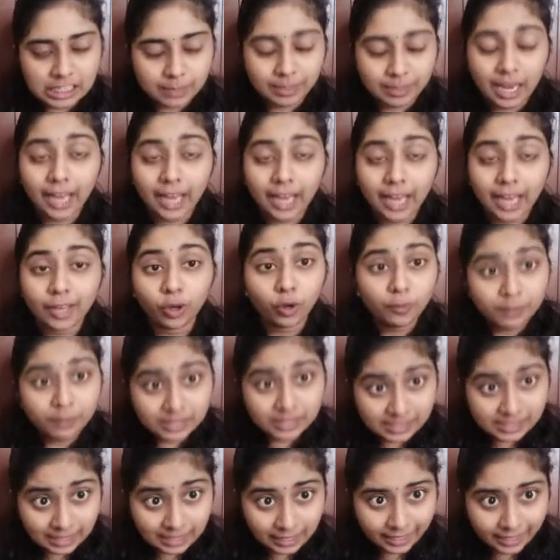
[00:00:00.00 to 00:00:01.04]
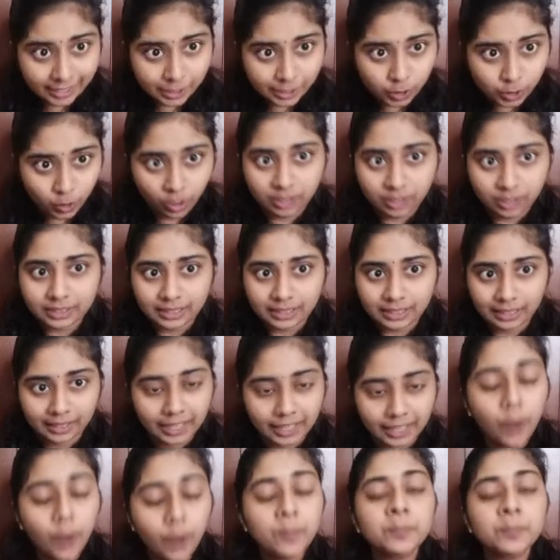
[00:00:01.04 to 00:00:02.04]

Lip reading: I hope it's clear to you all till now.